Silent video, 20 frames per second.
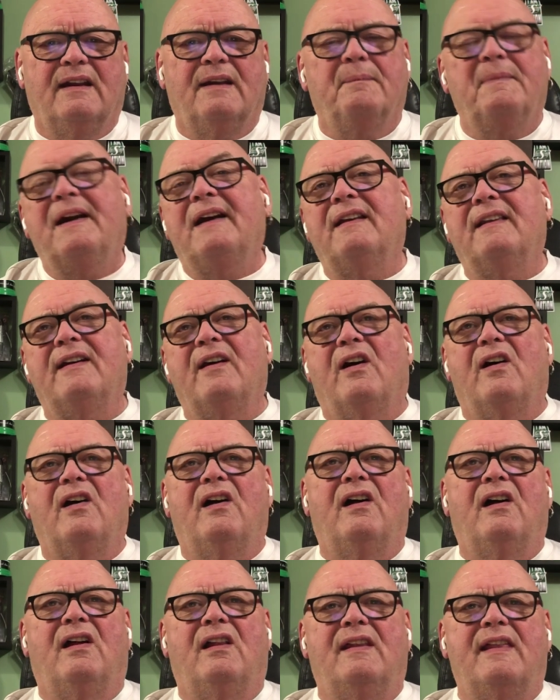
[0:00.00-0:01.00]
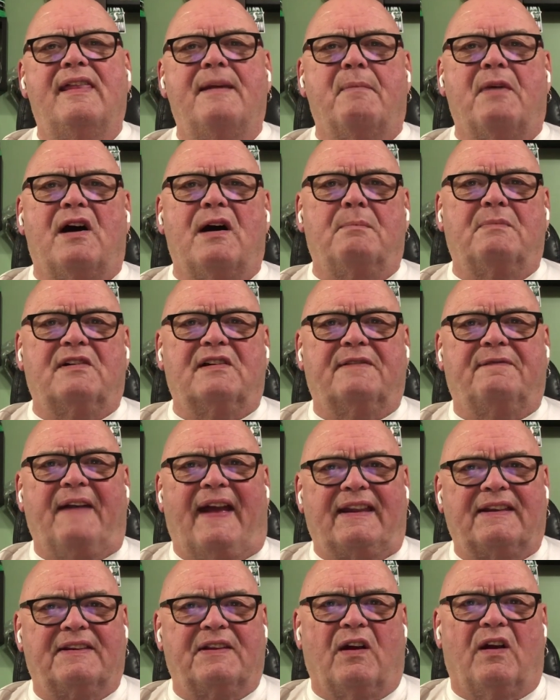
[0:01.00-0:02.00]
Apparently all of the Bombers
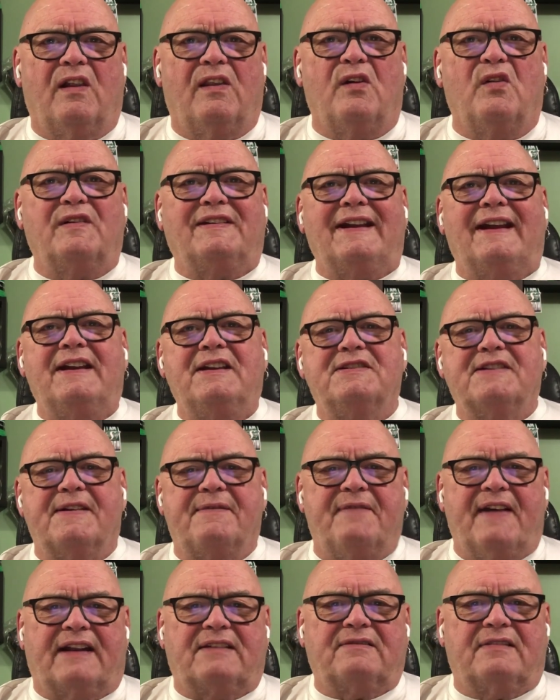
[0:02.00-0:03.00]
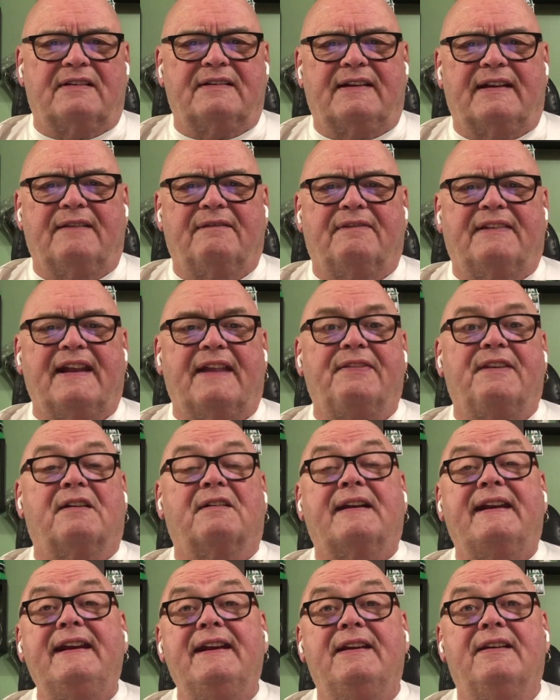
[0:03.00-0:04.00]
vets, all those aging veterans, have said they're
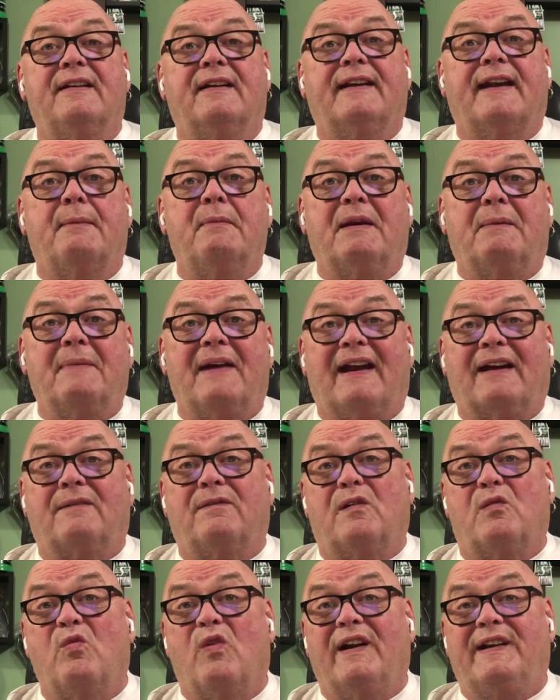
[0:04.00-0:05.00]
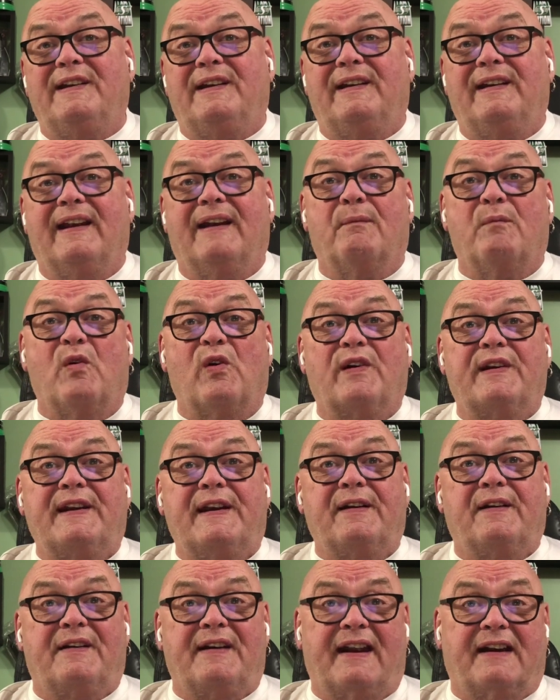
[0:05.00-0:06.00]
keen on coming back for one more
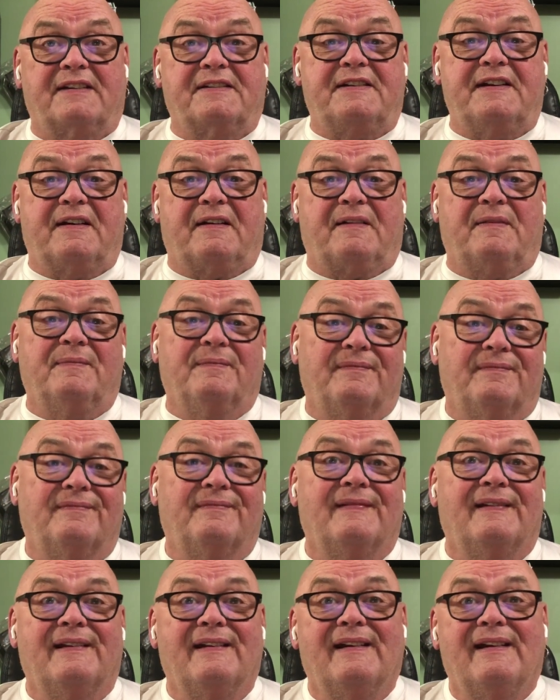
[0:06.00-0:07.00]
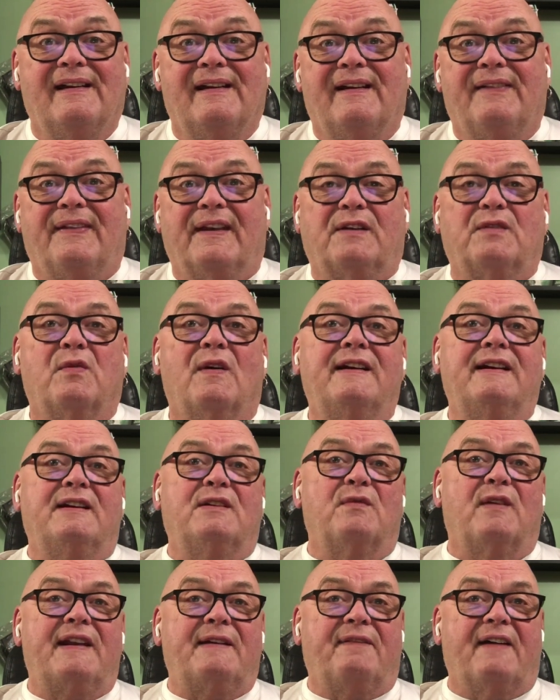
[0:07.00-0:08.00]
year next year. The
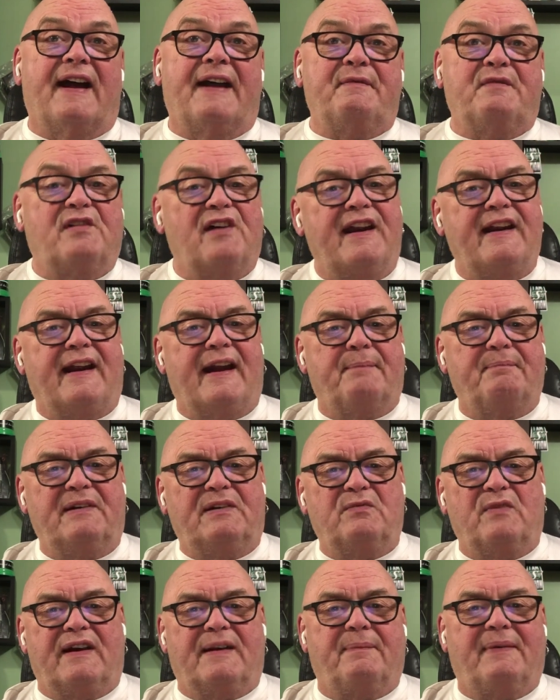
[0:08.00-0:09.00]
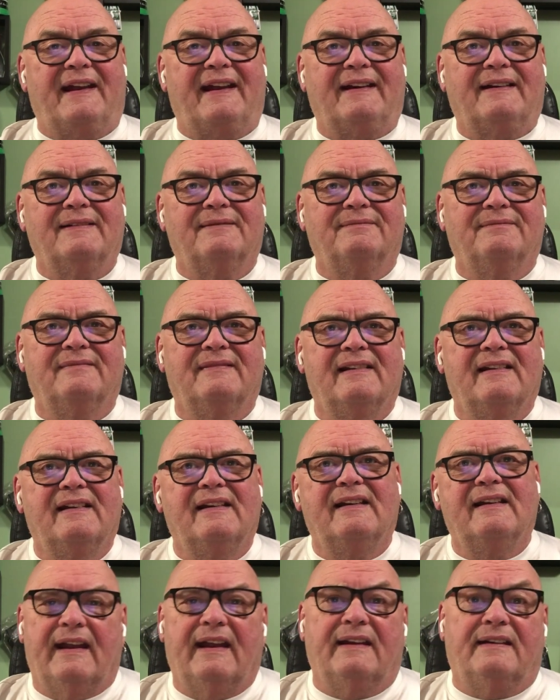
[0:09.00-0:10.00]
2025 Grey Cup in Winnipeg.
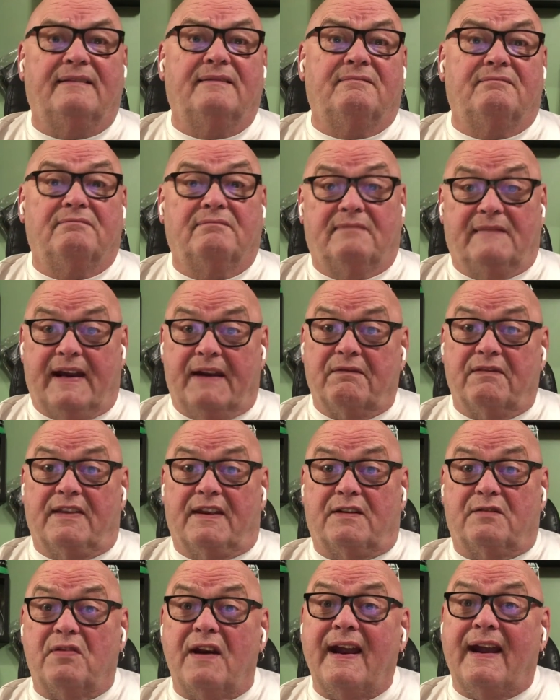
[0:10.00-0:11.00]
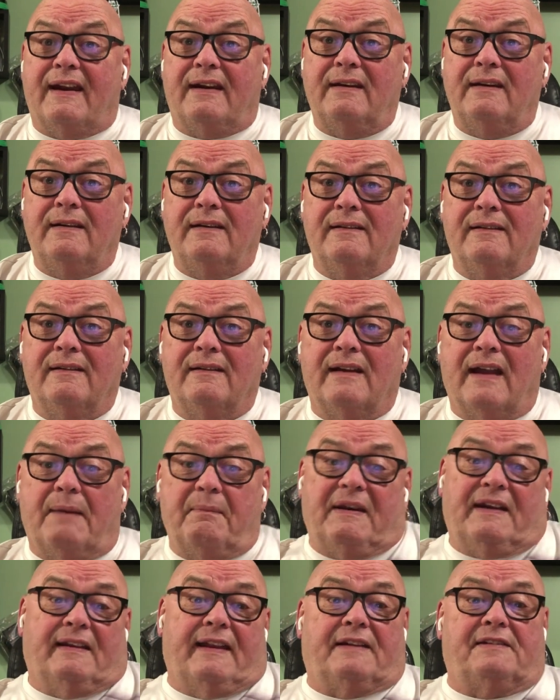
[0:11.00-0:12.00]
And given the trend, I
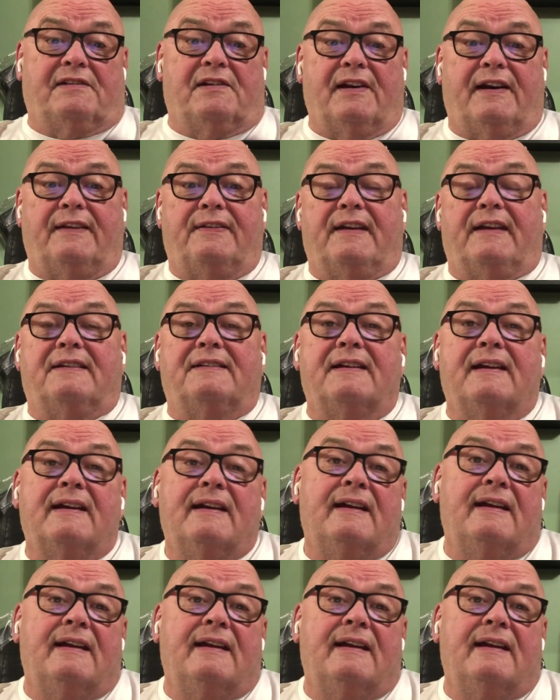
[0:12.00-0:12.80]
mean, let's look at this.